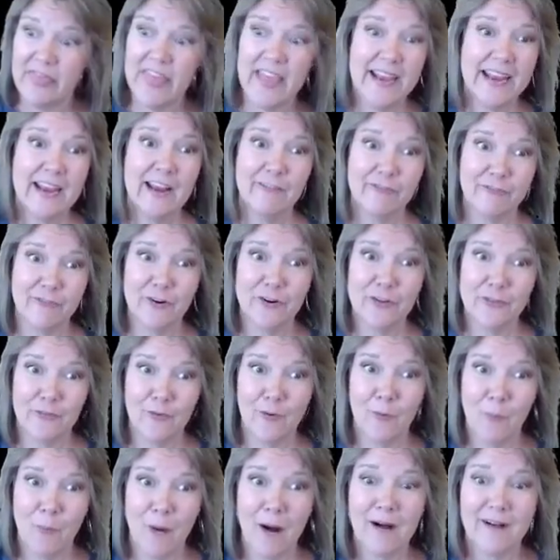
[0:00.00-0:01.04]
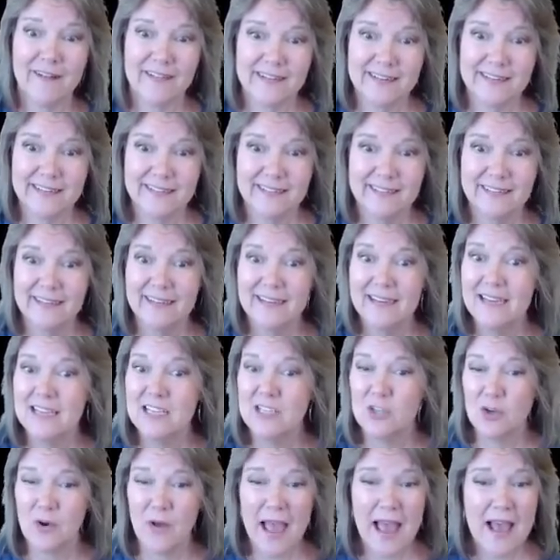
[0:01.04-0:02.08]
they get further apart.
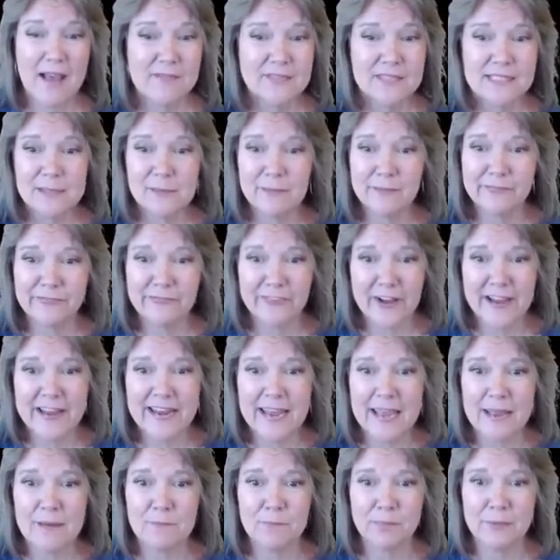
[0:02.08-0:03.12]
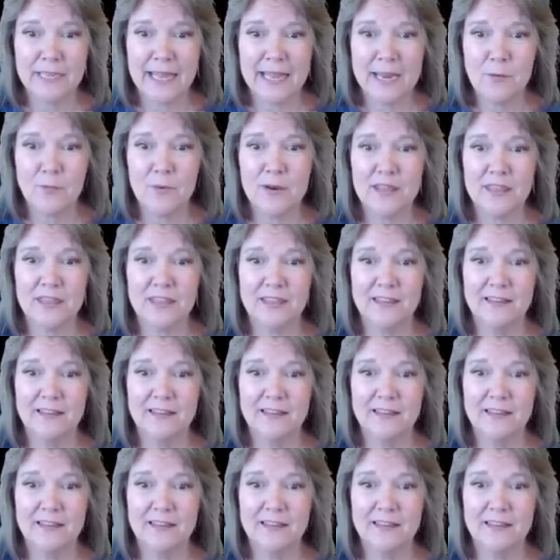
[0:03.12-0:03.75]
So have some fun and play with